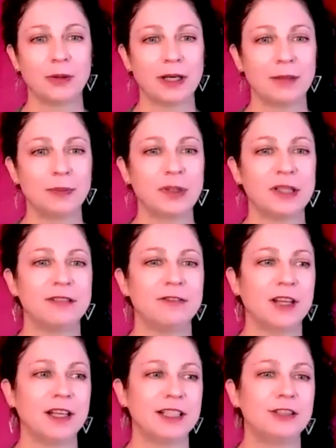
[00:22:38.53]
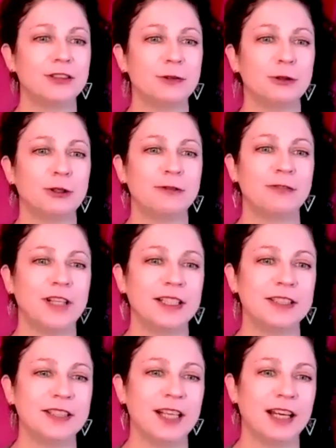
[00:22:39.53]
I believe that each lunar
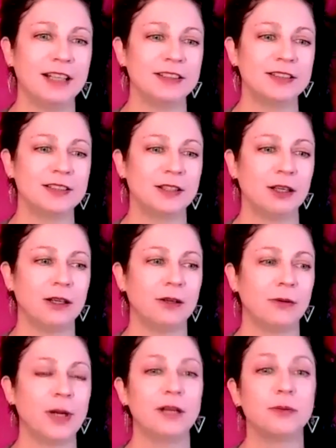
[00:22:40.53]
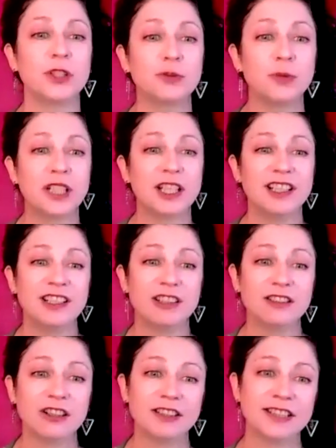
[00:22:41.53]
phase has a way in which we can
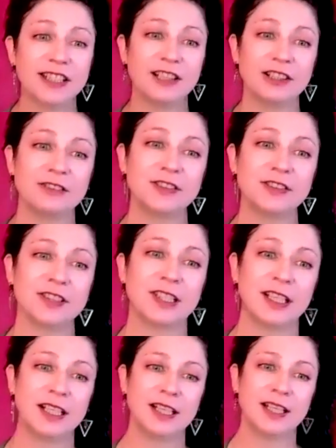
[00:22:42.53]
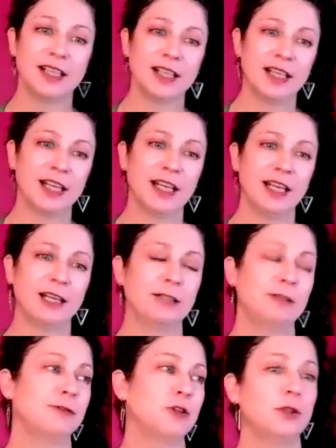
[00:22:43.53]
heal ourselves,
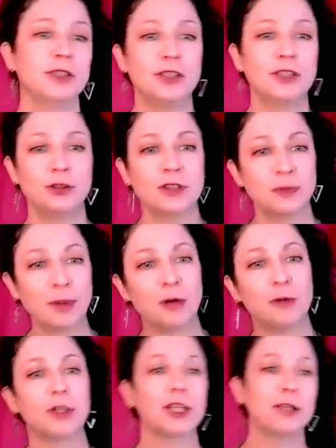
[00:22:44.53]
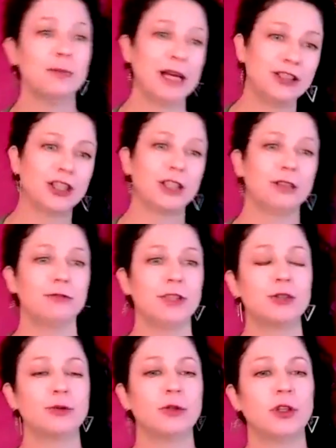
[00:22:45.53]
and of course do spell work and magic and
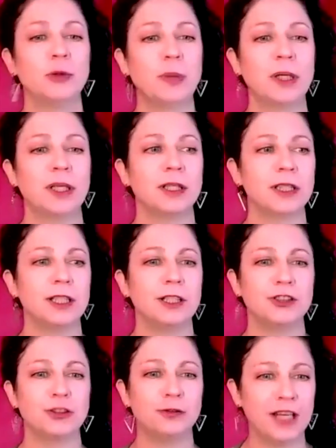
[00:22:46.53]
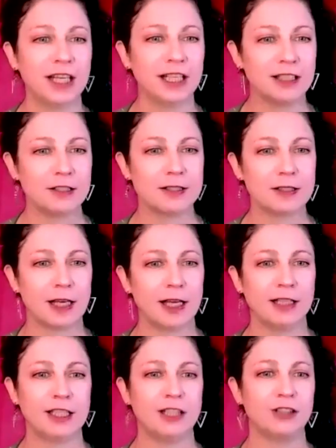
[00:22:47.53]
ritual, but each phase
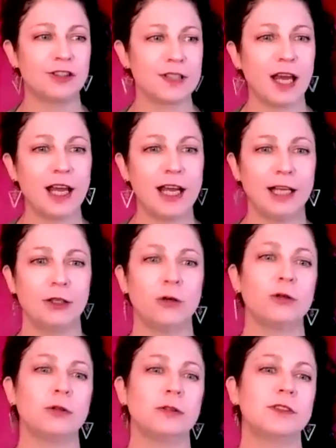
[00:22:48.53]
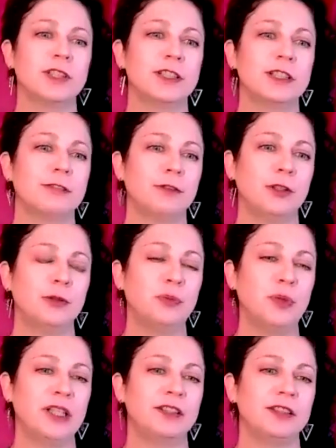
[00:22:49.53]
and each sign holds a different
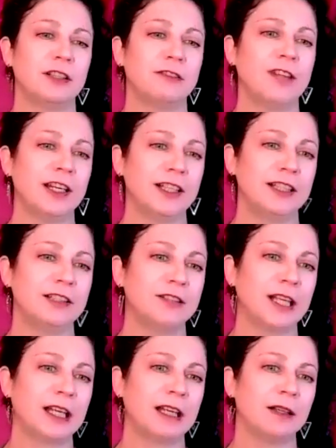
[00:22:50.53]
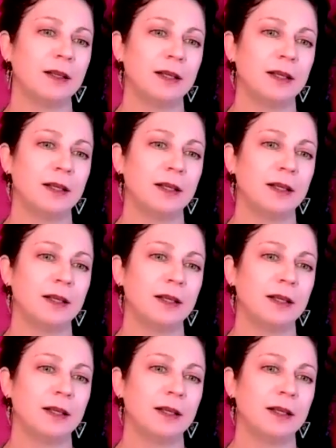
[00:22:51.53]
piece of that healing.